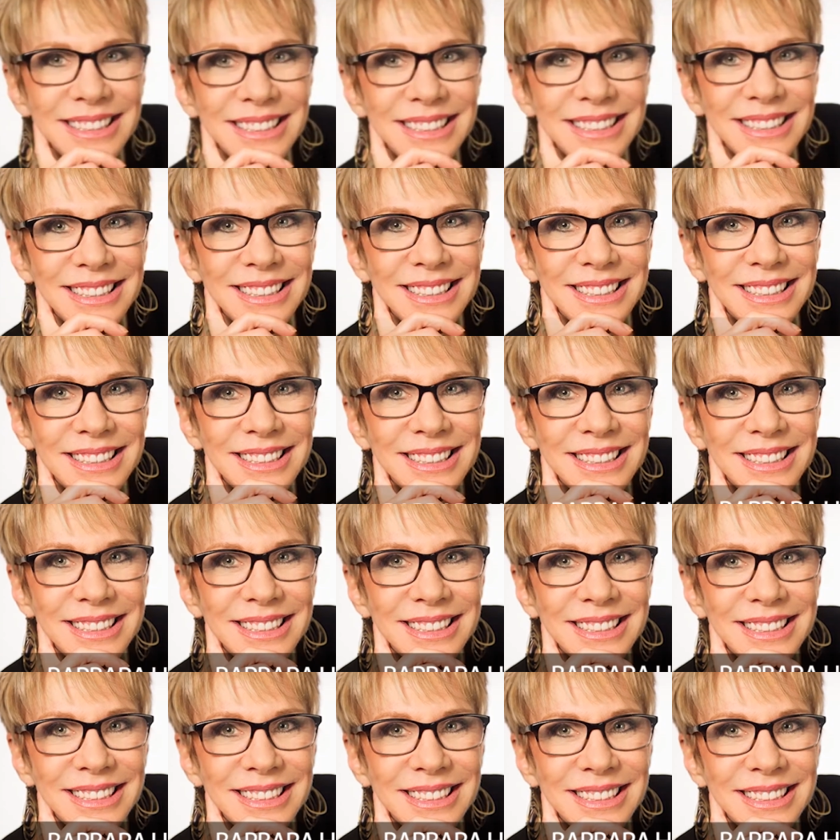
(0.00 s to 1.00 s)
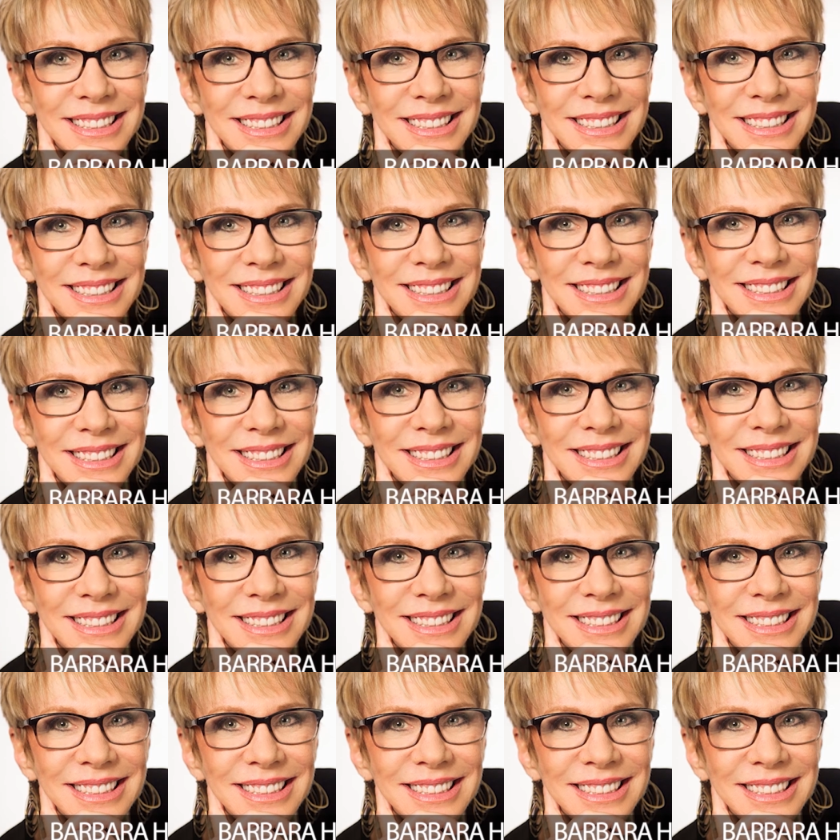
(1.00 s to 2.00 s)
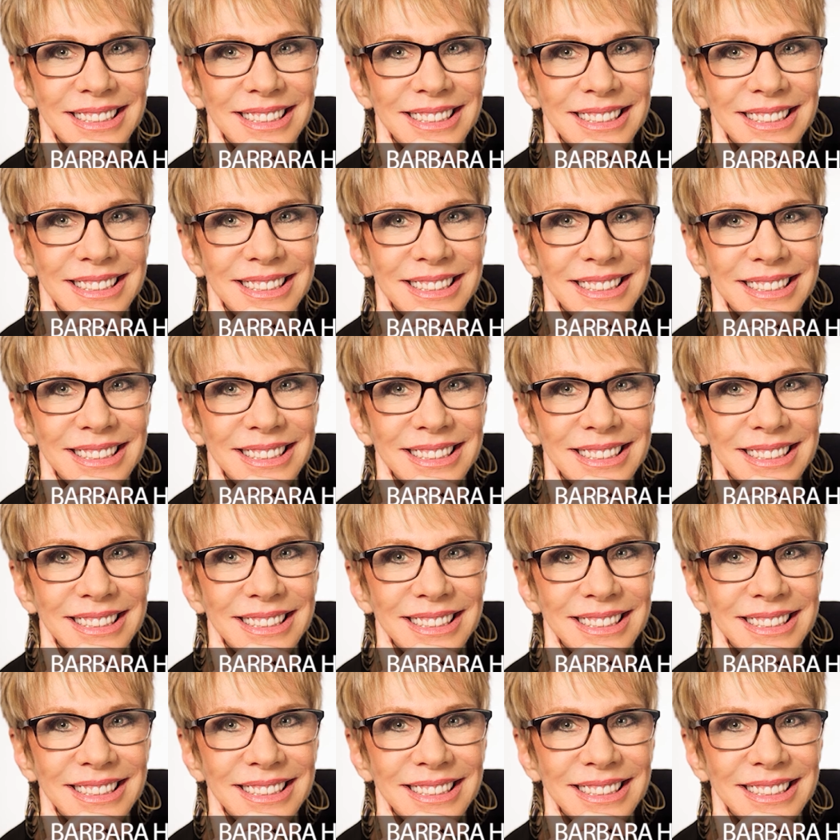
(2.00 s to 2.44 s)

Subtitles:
will leave you inspired and ready